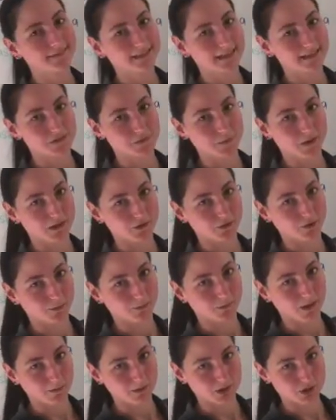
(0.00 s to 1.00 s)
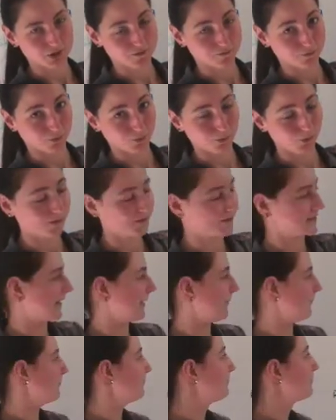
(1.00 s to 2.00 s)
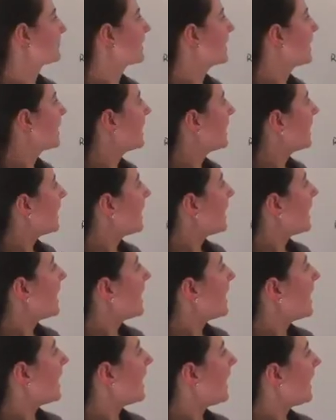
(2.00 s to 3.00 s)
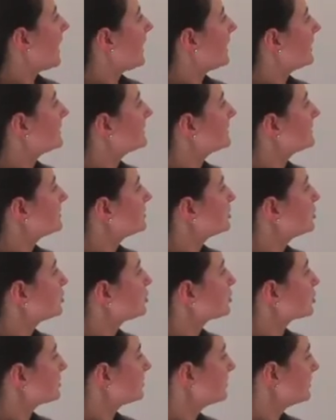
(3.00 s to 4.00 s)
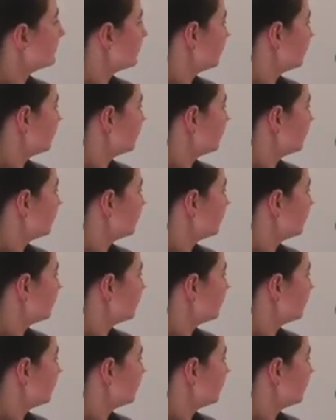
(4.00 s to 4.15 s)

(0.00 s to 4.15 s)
that's why you don't publish the form all the time. And